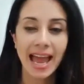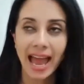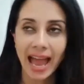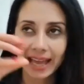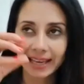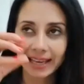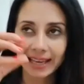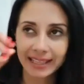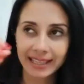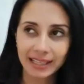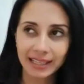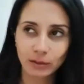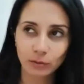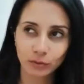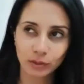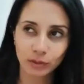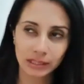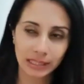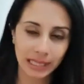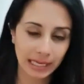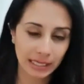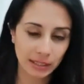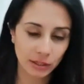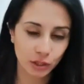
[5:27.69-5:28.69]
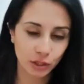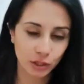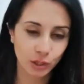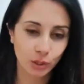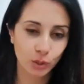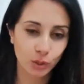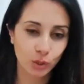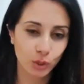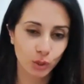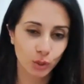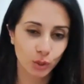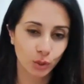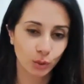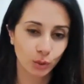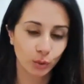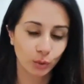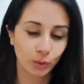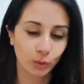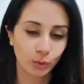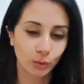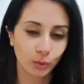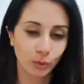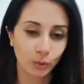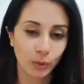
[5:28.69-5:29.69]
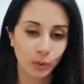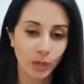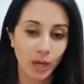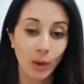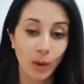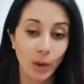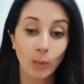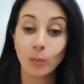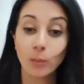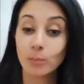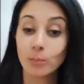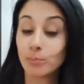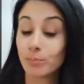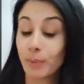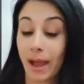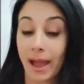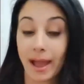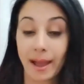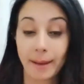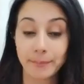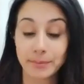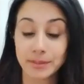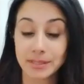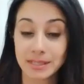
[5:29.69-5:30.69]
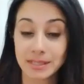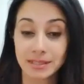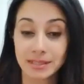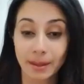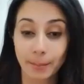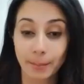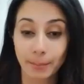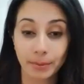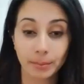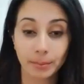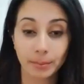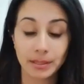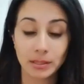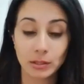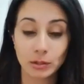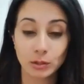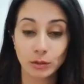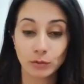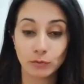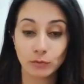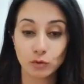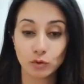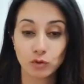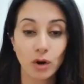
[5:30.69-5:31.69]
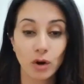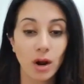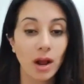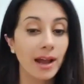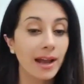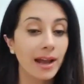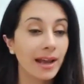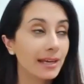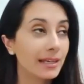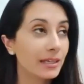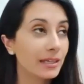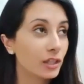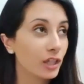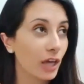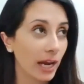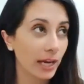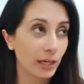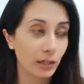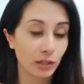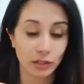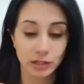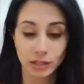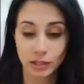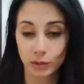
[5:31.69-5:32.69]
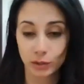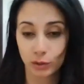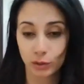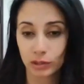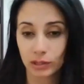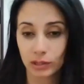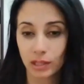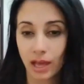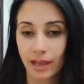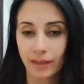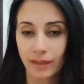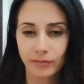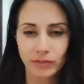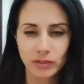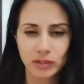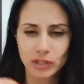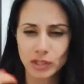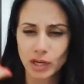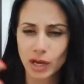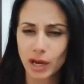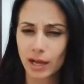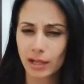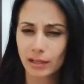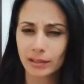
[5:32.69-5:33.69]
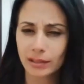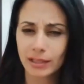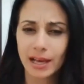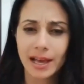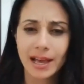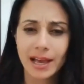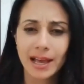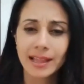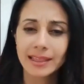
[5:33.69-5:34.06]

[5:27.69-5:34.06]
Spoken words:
and in relation to perhaps supplements you've tried, changes in your lifestyle,